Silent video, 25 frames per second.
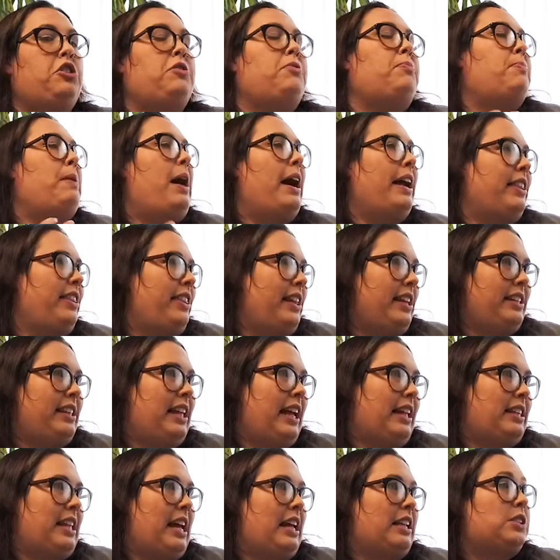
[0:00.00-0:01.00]
you might think
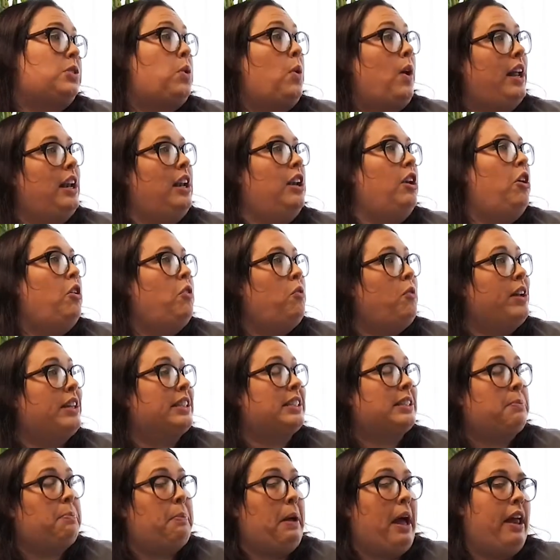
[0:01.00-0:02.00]
that that's quite low
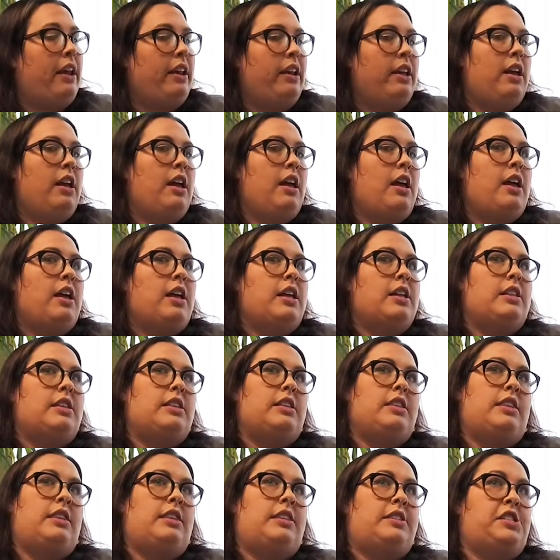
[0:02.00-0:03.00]
risk, but
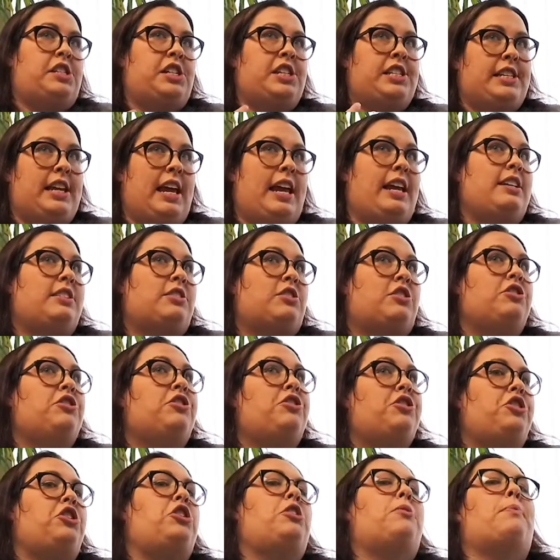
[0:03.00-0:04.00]
today's
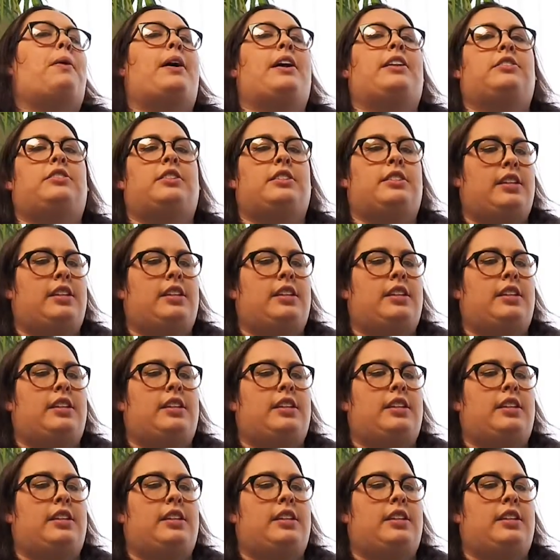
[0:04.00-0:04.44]
consumer and